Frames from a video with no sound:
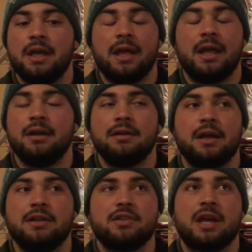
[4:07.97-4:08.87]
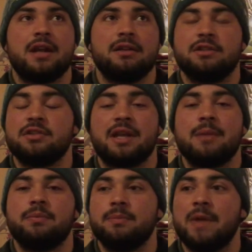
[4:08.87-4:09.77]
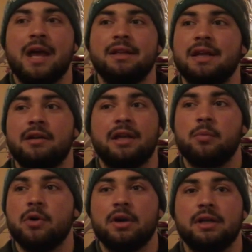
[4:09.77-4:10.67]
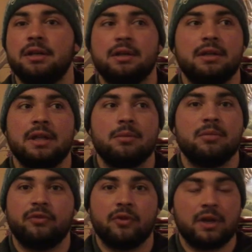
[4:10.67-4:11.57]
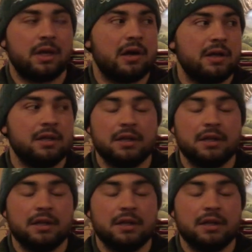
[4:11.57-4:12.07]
and I just kind of just kept my head down, kept working, and then before you know it,